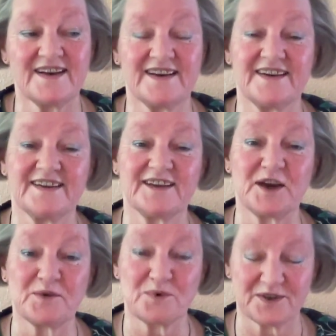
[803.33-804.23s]
And
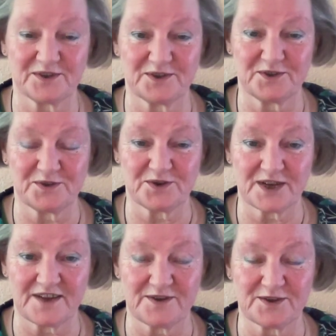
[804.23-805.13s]
I wanted to
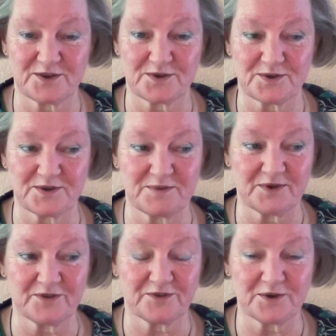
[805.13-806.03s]
share this story
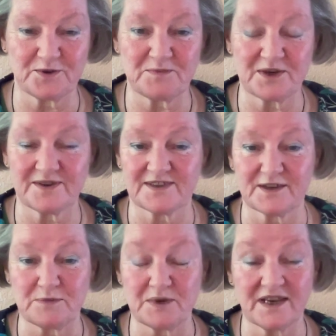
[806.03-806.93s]
with you because
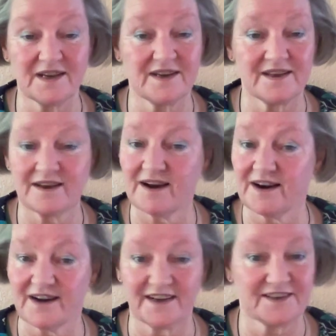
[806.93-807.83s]
in the beginning
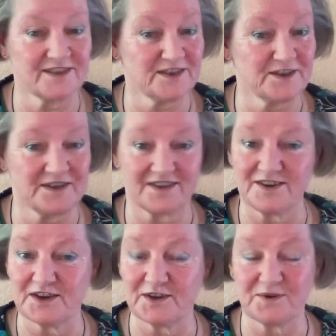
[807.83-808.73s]
I didn't
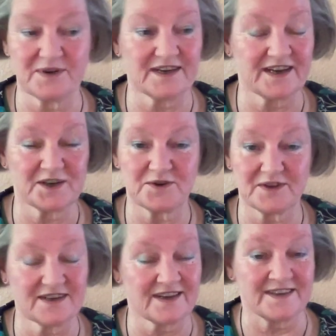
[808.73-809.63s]
know and I
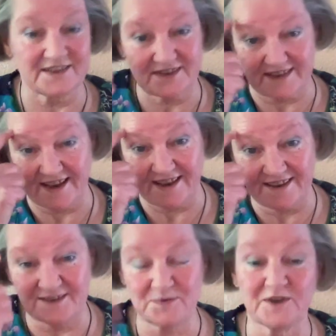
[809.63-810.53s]
couldn't
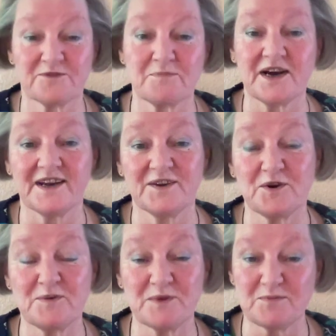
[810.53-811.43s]
understand with my
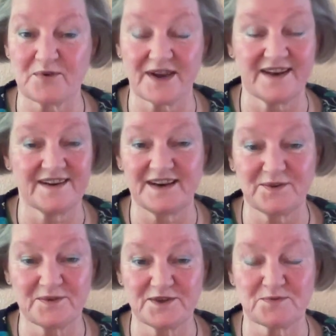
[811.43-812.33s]
normal brain
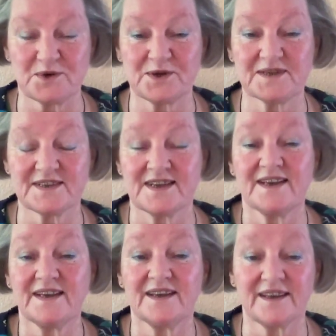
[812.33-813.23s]
how this works.
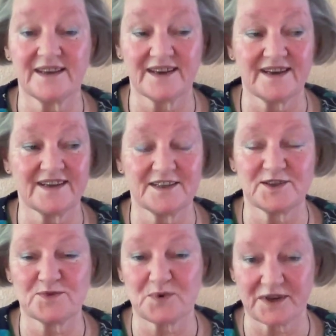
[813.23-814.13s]
Yeah,
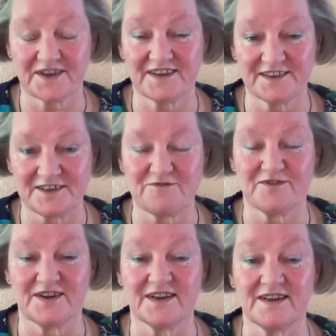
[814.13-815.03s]
it's working
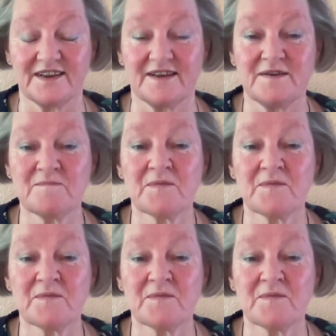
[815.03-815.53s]
differently.